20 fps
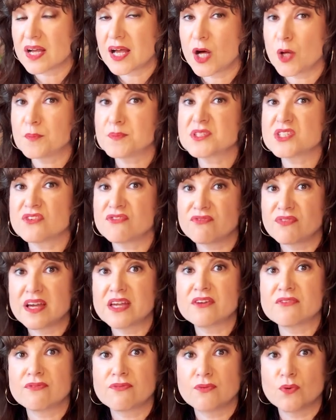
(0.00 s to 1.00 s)
helps to
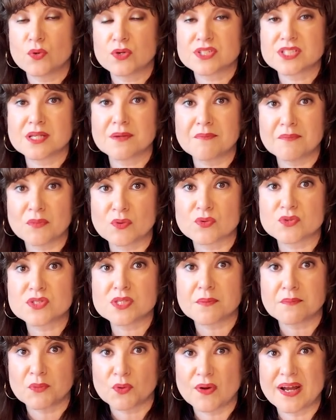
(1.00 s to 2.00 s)
fight for some
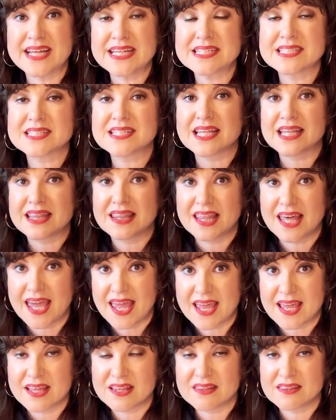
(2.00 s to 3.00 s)
rights that
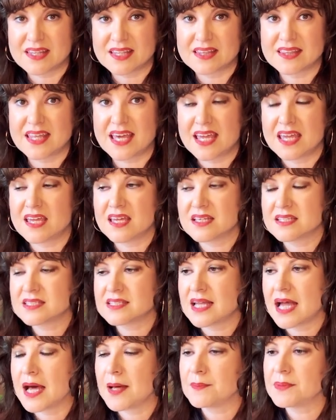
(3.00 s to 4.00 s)
they
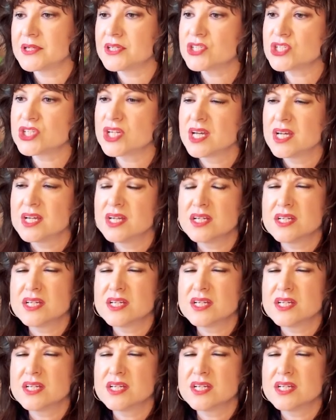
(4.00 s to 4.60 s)
establish.